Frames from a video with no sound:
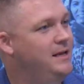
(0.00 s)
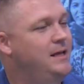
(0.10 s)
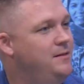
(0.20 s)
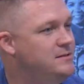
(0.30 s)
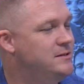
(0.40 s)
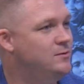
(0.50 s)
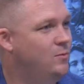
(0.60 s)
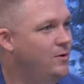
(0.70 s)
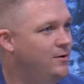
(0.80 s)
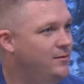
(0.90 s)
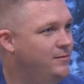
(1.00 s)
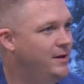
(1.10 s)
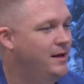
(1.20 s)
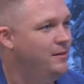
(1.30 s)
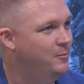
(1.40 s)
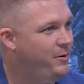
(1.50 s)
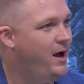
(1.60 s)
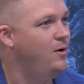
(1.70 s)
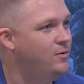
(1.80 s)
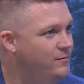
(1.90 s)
Than he that's in the world. Mm-hmm. The power